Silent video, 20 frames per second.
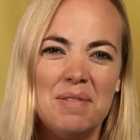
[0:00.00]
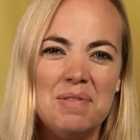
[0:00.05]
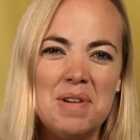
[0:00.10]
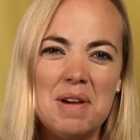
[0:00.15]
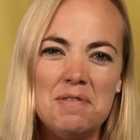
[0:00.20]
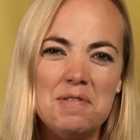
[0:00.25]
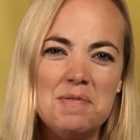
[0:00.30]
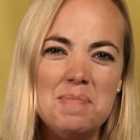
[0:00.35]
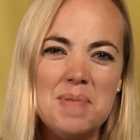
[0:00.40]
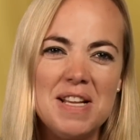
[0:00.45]
Have
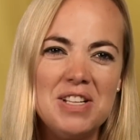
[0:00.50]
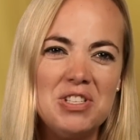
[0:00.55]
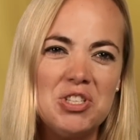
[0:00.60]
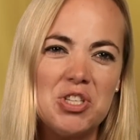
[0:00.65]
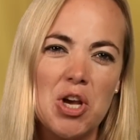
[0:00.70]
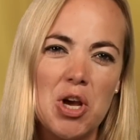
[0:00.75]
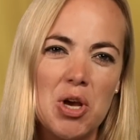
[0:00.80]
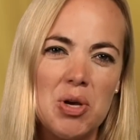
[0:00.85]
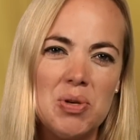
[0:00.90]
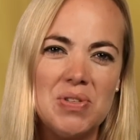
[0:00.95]
you ever been
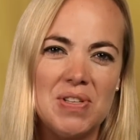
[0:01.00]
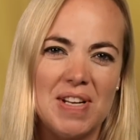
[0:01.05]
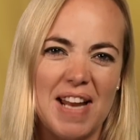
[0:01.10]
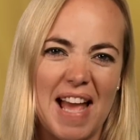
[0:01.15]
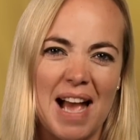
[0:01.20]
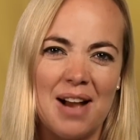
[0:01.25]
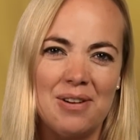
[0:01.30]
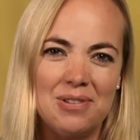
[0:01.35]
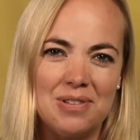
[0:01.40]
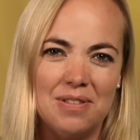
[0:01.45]
chosen
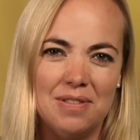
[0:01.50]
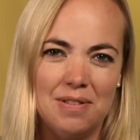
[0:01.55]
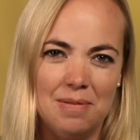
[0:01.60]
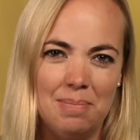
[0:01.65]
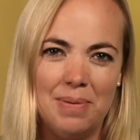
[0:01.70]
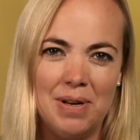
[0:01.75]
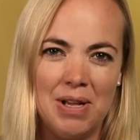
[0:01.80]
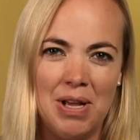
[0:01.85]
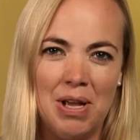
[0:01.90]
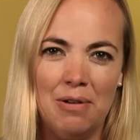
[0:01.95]
out of the
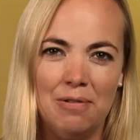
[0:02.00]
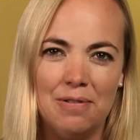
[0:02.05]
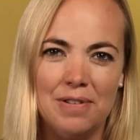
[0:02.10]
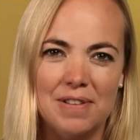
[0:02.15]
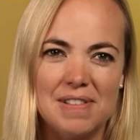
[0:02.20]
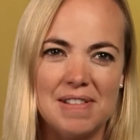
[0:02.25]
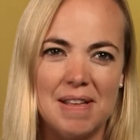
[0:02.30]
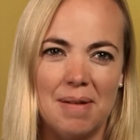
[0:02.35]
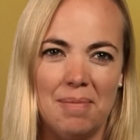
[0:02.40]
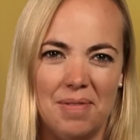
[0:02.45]
blue
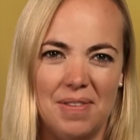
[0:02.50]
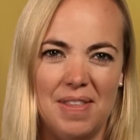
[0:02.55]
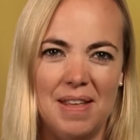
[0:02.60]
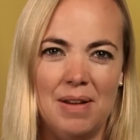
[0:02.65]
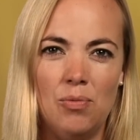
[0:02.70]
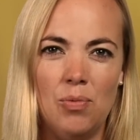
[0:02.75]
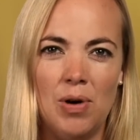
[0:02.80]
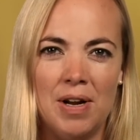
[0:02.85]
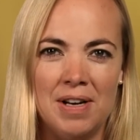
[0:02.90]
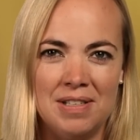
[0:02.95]
for
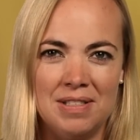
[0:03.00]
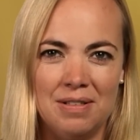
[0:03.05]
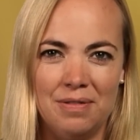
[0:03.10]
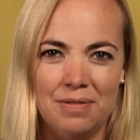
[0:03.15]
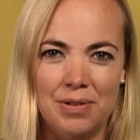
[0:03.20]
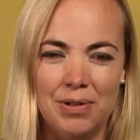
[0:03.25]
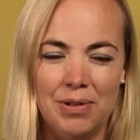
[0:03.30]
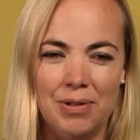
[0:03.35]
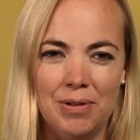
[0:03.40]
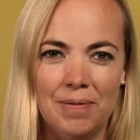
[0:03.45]
something
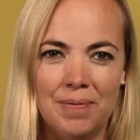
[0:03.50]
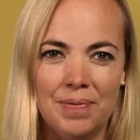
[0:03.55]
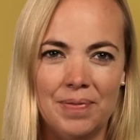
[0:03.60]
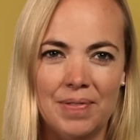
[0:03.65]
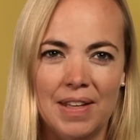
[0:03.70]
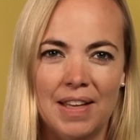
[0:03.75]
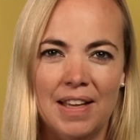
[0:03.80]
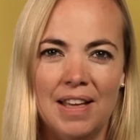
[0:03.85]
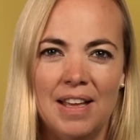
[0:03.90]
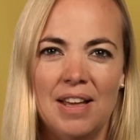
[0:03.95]
wonderful?
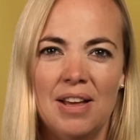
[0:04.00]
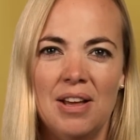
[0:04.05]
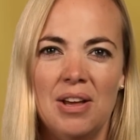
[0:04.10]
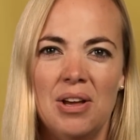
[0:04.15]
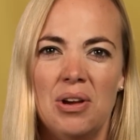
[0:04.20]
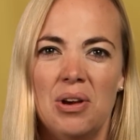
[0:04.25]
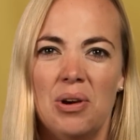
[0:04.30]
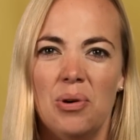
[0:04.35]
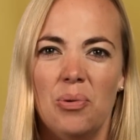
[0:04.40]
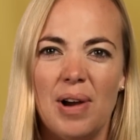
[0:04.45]

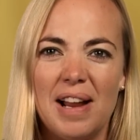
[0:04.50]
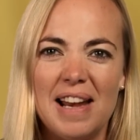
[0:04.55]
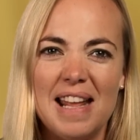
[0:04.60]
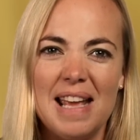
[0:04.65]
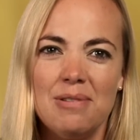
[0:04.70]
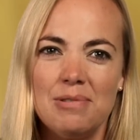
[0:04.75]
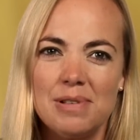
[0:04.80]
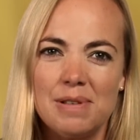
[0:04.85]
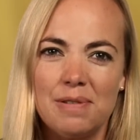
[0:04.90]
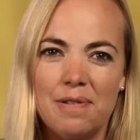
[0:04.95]
When
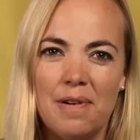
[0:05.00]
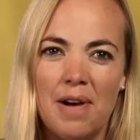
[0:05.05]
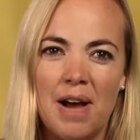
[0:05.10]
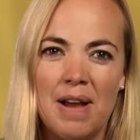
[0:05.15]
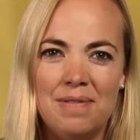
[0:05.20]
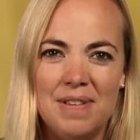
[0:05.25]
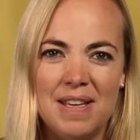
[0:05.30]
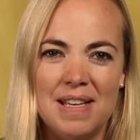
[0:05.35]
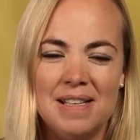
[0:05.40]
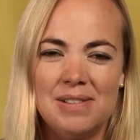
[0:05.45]
he was
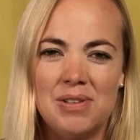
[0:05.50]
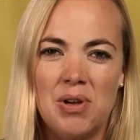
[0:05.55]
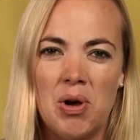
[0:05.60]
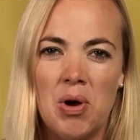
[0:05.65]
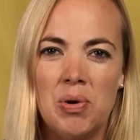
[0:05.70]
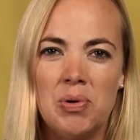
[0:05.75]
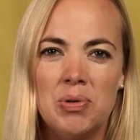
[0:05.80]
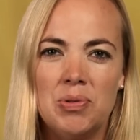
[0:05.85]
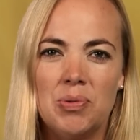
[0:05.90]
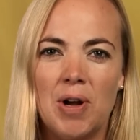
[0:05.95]
5 years
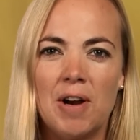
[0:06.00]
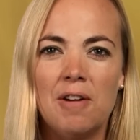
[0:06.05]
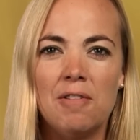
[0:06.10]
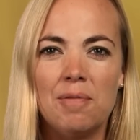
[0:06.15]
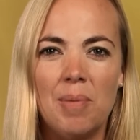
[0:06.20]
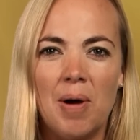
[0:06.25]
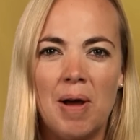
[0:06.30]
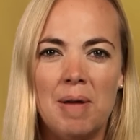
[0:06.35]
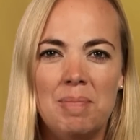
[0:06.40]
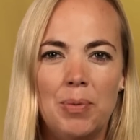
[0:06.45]
old, one
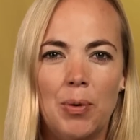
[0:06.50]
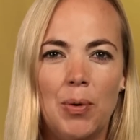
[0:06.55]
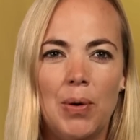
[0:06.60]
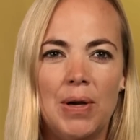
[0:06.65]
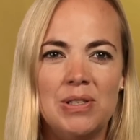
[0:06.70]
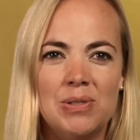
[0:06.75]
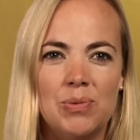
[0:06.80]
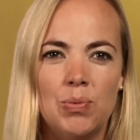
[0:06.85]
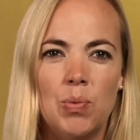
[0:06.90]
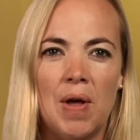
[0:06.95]
of my
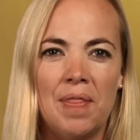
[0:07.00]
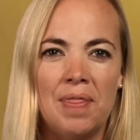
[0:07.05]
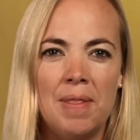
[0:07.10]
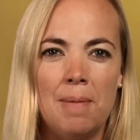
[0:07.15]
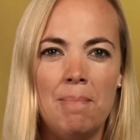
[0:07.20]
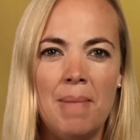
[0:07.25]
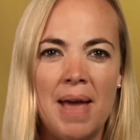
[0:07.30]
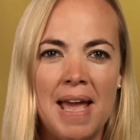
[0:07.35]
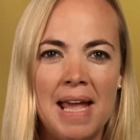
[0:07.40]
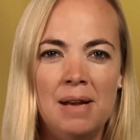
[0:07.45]
boys won the
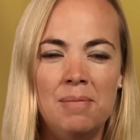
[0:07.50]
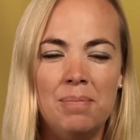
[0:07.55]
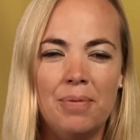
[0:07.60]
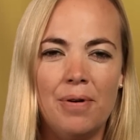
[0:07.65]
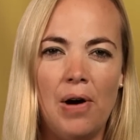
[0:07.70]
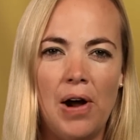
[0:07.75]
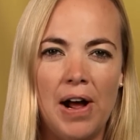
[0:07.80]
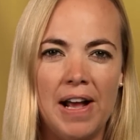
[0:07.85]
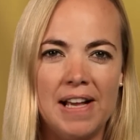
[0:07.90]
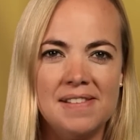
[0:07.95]
main
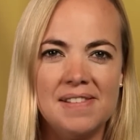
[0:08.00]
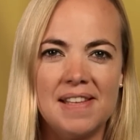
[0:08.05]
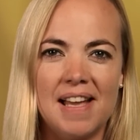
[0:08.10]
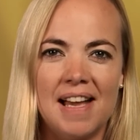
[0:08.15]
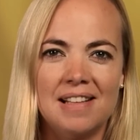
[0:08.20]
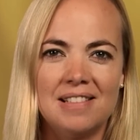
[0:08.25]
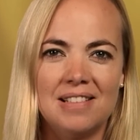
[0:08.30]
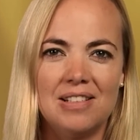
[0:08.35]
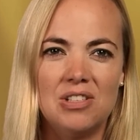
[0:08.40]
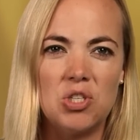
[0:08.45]
prize
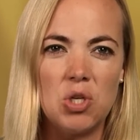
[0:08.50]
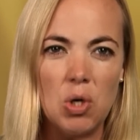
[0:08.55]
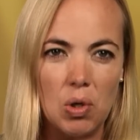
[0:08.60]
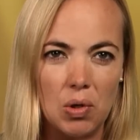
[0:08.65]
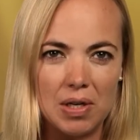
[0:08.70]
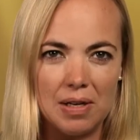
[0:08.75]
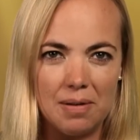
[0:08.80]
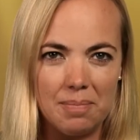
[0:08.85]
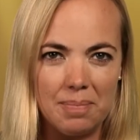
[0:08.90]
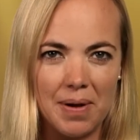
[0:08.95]
at a
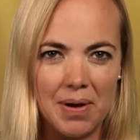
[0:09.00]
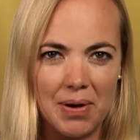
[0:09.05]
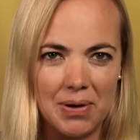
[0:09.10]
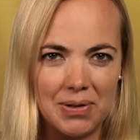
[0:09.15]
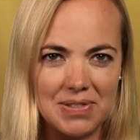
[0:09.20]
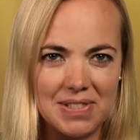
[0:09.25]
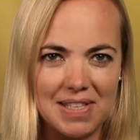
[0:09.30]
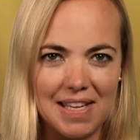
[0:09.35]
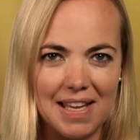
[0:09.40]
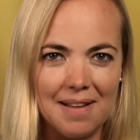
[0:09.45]
chocolate
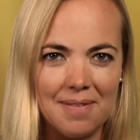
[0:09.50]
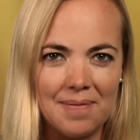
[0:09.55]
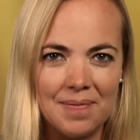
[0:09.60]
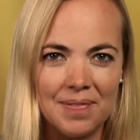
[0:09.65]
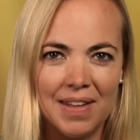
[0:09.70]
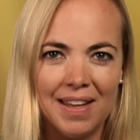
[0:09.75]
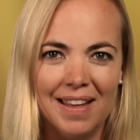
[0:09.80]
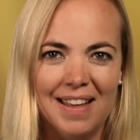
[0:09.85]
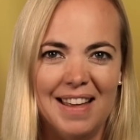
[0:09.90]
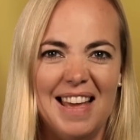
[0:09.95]
party.
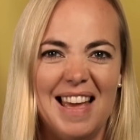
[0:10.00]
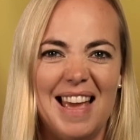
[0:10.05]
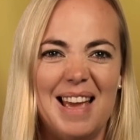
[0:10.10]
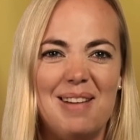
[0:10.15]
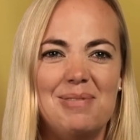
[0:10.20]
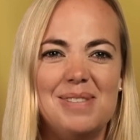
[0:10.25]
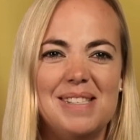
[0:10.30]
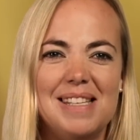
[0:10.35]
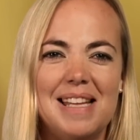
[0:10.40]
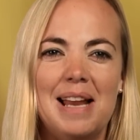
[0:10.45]

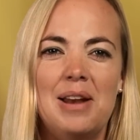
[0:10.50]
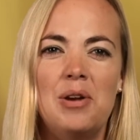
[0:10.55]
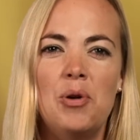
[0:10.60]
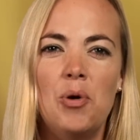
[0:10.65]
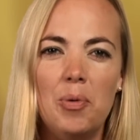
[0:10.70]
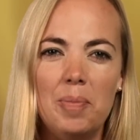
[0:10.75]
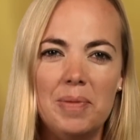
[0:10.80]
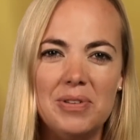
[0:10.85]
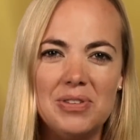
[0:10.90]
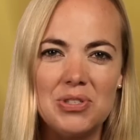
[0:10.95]
It was an
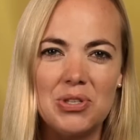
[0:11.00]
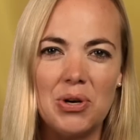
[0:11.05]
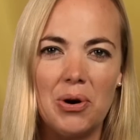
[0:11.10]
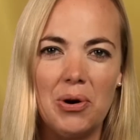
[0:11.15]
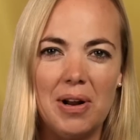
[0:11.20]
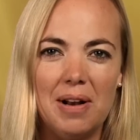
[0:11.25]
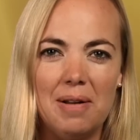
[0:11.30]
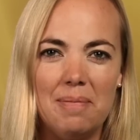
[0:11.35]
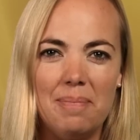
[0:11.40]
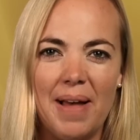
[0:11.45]
enormous
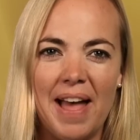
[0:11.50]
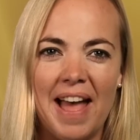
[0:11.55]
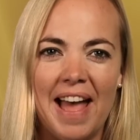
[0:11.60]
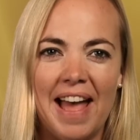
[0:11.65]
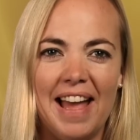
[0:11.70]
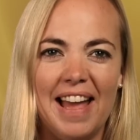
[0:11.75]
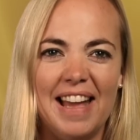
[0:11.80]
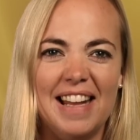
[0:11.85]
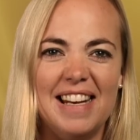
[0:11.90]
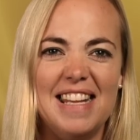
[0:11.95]
chocolate
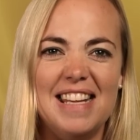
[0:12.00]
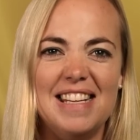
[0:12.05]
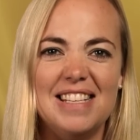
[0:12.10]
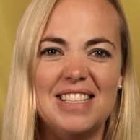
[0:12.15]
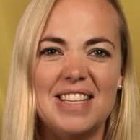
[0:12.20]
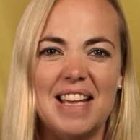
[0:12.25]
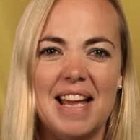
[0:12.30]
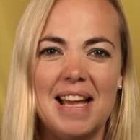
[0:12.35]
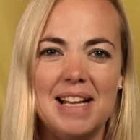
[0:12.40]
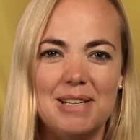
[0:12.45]
bear and he
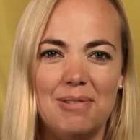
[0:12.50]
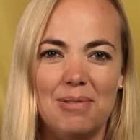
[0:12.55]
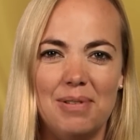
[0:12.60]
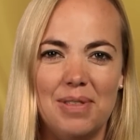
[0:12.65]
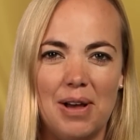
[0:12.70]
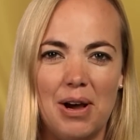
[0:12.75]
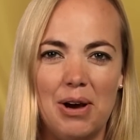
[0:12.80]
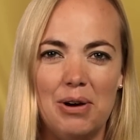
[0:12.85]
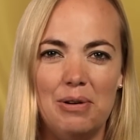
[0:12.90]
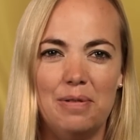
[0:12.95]
shared it
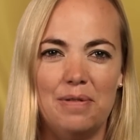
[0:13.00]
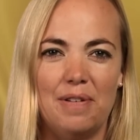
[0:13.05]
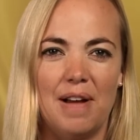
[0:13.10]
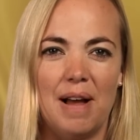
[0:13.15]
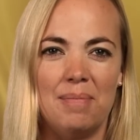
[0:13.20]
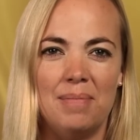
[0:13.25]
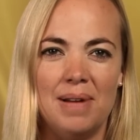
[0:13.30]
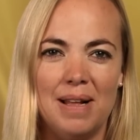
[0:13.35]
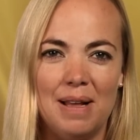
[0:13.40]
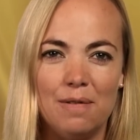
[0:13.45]
with the whole
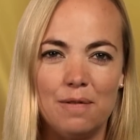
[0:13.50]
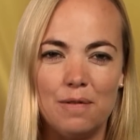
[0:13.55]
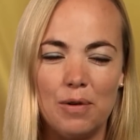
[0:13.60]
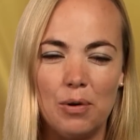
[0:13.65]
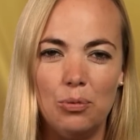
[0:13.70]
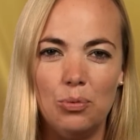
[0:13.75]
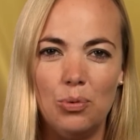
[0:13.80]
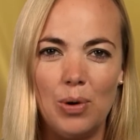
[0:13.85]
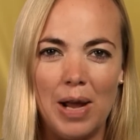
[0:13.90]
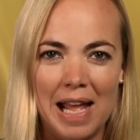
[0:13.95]
family for
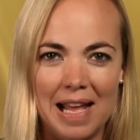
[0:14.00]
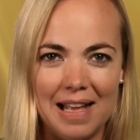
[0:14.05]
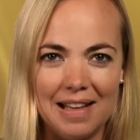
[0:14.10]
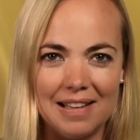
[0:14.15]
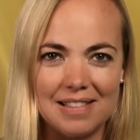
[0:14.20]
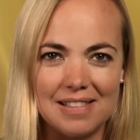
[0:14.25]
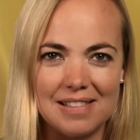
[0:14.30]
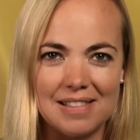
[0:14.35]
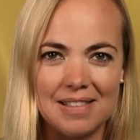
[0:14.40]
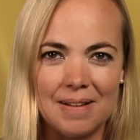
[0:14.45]

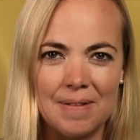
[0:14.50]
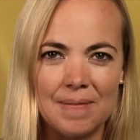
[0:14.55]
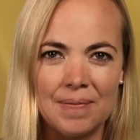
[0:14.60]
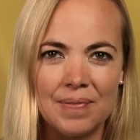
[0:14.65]
weeks.